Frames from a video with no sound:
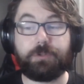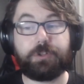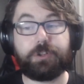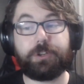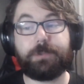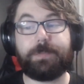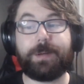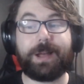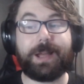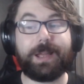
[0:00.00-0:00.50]

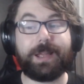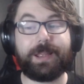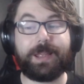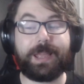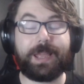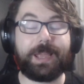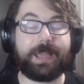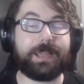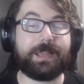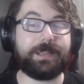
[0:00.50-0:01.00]
should buy
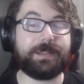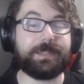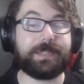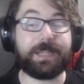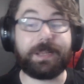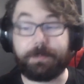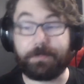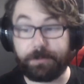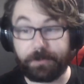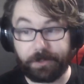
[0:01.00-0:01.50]
a
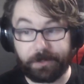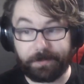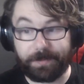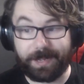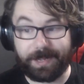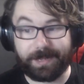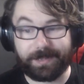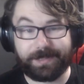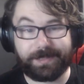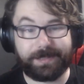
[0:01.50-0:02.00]
set booster
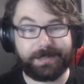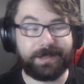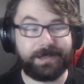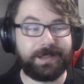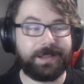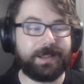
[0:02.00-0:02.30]
box.